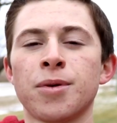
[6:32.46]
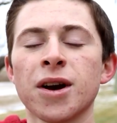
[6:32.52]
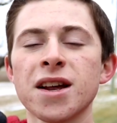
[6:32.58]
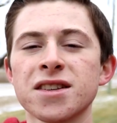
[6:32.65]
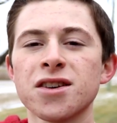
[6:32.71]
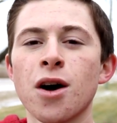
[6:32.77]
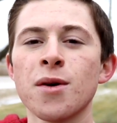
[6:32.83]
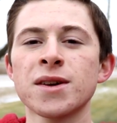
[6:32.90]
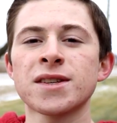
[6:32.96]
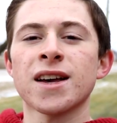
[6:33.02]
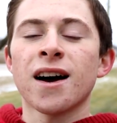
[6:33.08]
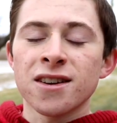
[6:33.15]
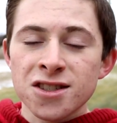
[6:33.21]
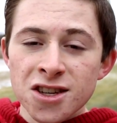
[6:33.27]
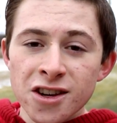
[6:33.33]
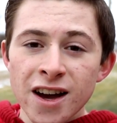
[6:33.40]
But as always,
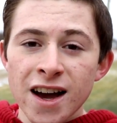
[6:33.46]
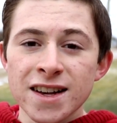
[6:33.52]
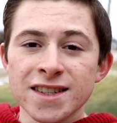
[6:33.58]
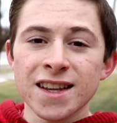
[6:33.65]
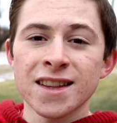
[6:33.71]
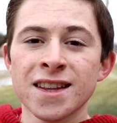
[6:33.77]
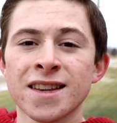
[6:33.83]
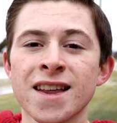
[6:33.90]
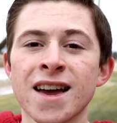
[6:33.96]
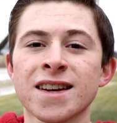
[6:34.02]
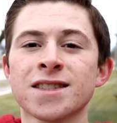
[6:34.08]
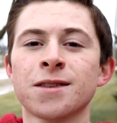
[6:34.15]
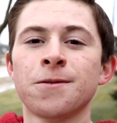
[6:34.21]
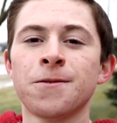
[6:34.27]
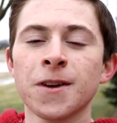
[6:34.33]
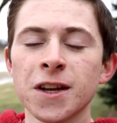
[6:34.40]
I'll see you guys in the
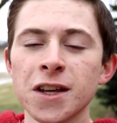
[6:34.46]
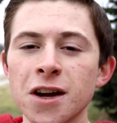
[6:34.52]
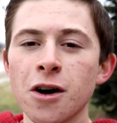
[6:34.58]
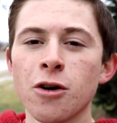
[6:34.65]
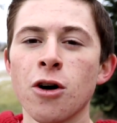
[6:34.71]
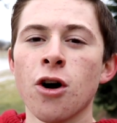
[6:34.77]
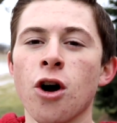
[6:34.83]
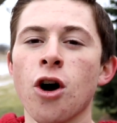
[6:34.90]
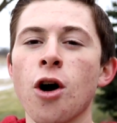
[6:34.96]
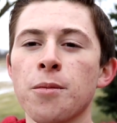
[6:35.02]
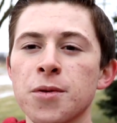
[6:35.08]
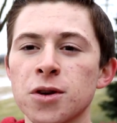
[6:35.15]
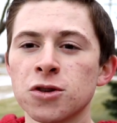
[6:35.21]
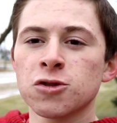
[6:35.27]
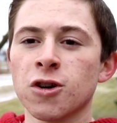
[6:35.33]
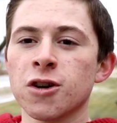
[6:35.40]
next video. Hope
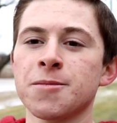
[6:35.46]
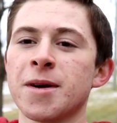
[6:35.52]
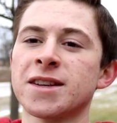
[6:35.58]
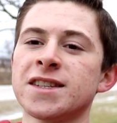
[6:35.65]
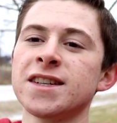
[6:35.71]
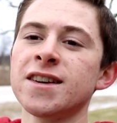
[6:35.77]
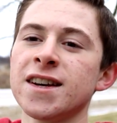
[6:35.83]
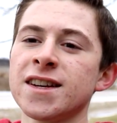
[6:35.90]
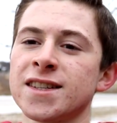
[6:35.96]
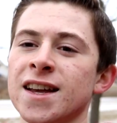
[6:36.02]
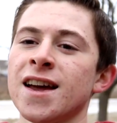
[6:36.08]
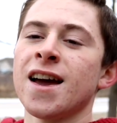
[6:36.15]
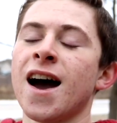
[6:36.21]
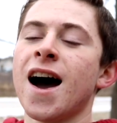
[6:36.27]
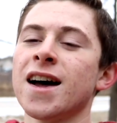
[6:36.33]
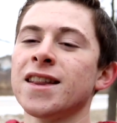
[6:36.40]
you enjoyed my series
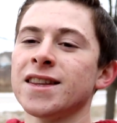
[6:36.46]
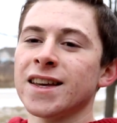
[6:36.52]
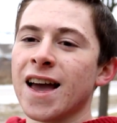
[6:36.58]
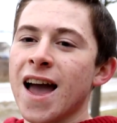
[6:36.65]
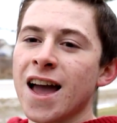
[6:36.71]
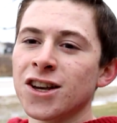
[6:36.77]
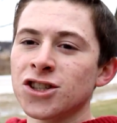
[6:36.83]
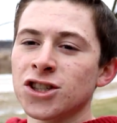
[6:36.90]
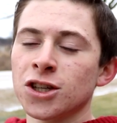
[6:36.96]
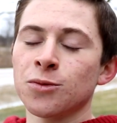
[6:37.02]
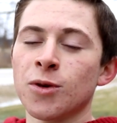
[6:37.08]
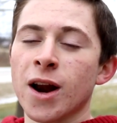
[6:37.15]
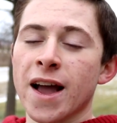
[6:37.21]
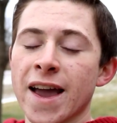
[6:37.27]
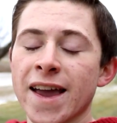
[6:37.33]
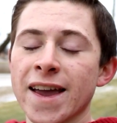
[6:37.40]
on the engine,
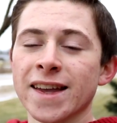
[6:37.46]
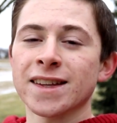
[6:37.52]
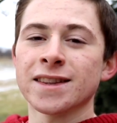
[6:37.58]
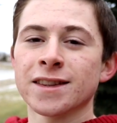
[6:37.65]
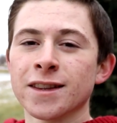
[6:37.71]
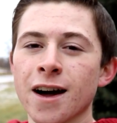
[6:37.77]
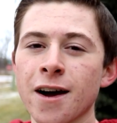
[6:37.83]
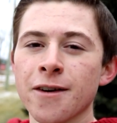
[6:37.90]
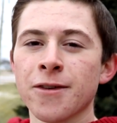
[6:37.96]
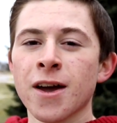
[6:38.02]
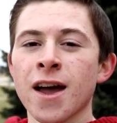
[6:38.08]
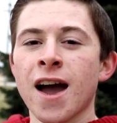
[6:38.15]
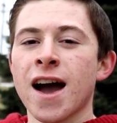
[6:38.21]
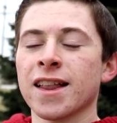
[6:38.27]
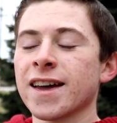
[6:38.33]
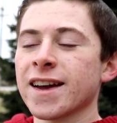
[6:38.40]
what I hate and love.
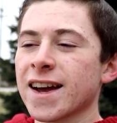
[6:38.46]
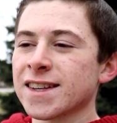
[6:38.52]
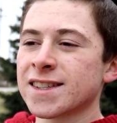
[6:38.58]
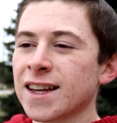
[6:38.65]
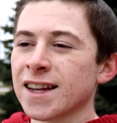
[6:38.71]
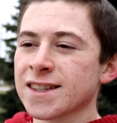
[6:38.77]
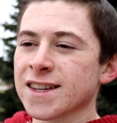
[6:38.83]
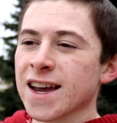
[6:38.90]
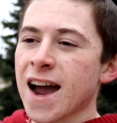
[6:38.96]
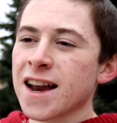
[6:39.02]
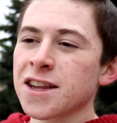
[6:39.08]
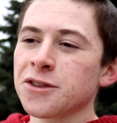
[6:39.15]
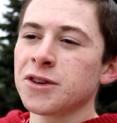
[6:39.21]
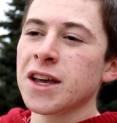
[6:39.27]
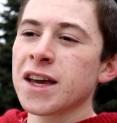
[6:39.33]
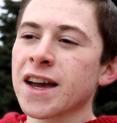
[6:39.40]
Like I said, it's kind of
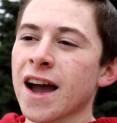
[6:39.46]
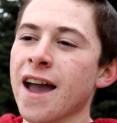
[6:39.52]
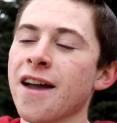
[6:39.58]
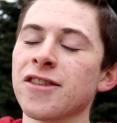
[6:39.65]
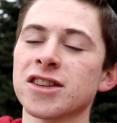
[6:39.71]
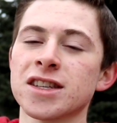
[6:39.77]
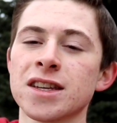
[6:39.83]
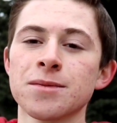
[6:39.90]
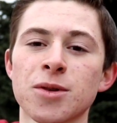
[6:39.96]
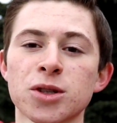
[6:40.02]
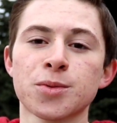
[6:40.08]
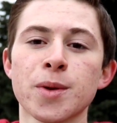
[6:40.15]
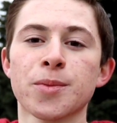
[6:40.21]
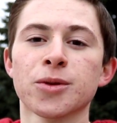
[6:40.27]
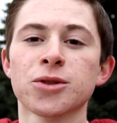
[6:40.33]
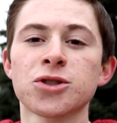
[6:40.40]
unique. I haven't seen much
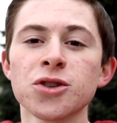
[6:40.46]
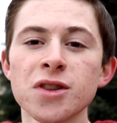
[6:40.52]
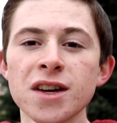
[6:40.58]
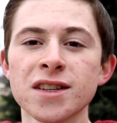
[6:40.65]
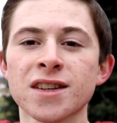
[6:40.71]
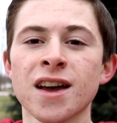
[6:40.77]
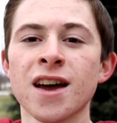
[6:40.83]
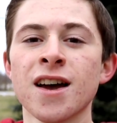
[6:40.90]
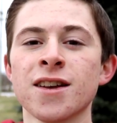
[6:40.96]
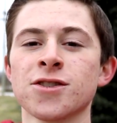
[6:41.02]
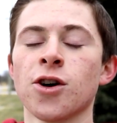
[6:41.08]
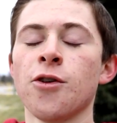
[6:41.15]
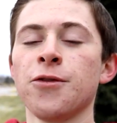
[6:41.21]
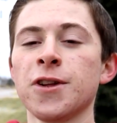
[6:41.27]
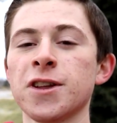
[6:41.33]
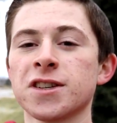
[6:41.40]
people do this, so
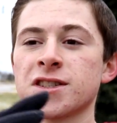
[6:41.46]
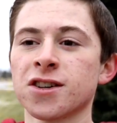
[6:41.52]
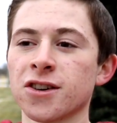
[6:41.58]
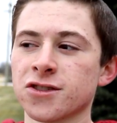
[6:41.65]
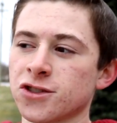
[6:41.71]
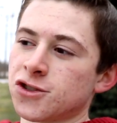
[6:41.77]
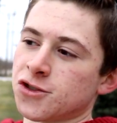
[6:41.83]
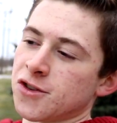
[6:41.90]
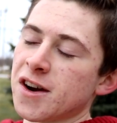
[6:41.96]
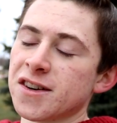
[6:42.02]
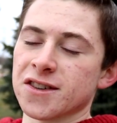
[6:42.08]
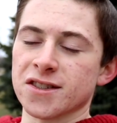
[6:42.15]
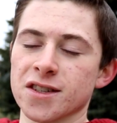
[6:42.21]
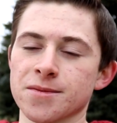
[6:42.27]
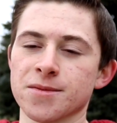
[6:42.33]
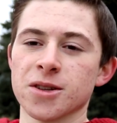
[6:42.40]
hopefully it'll start to trend
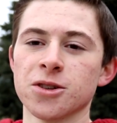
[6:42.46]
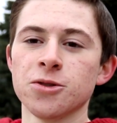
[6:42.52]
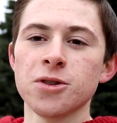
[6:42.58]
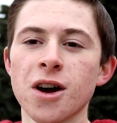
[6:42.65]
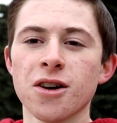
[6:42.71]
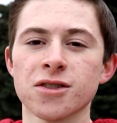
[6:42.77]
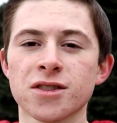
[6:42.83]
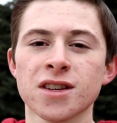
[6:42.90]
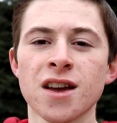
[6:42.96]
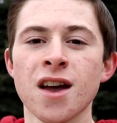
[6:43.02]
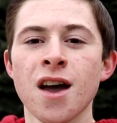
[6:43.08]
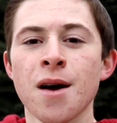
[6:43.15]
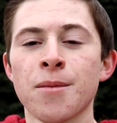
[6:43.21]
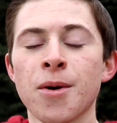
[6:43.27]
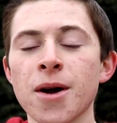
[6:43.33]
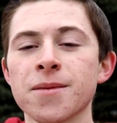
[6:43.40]
or something, who knows.
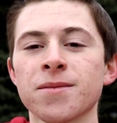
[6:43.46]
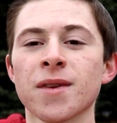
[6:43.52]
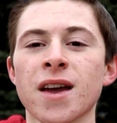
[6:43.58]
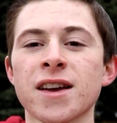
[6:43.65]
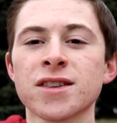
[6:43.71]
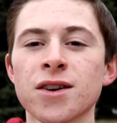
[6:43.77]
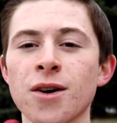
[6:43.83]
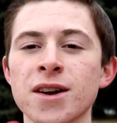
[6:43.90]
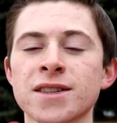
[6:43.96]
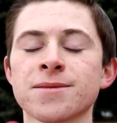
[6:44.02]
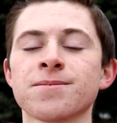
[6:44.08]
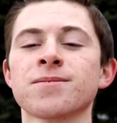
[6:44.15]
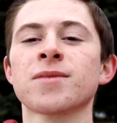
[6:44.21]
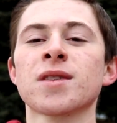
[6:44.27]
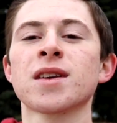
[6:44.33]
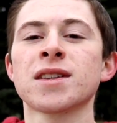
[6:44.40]
But as always,
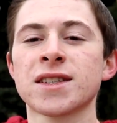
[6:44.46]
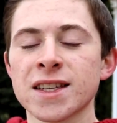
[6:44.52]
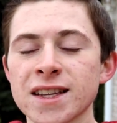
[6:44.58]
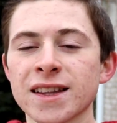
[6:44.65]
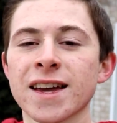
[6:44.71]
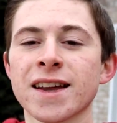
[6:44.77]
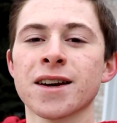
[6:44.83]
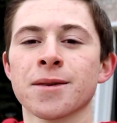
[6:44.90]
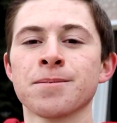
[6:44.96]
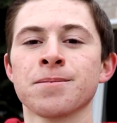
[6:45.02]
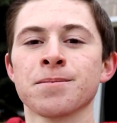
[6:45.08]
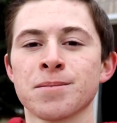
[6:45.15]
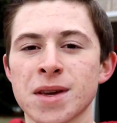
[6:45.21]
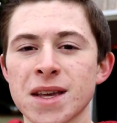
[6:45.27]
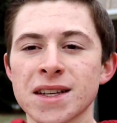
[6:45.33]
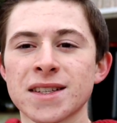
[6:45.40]
see you later,
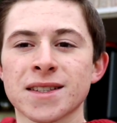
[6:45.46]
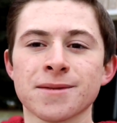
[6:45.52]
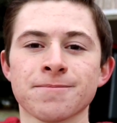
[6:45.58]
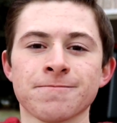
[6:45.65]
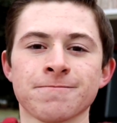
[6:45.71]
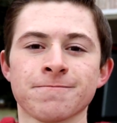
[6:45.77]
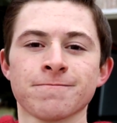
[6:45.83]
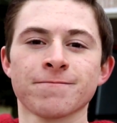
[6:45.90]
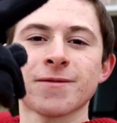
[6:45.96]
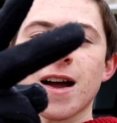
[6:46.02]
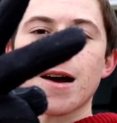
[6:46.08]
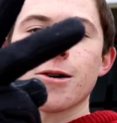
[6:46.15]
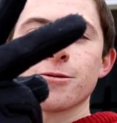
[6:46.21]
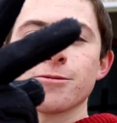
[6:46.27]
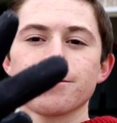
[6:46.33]
peace out.